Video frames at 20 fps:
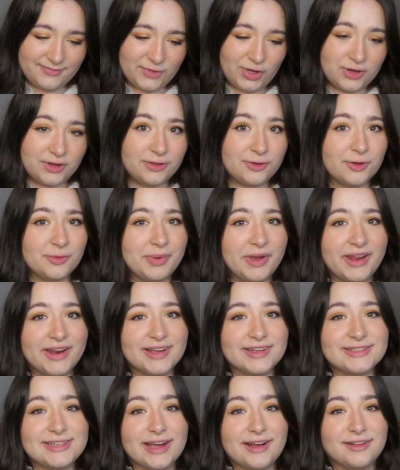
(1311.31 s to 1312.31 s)
Going through a
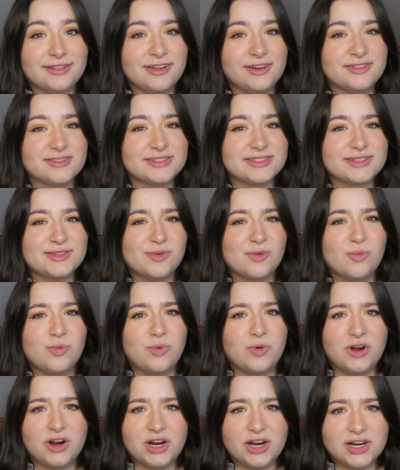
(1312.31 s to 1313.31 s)
panic attack alone is the
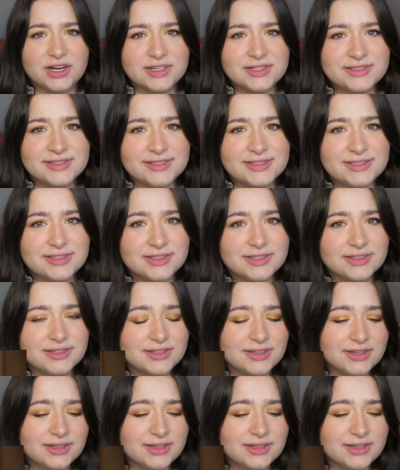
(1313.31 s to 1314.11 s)
worst.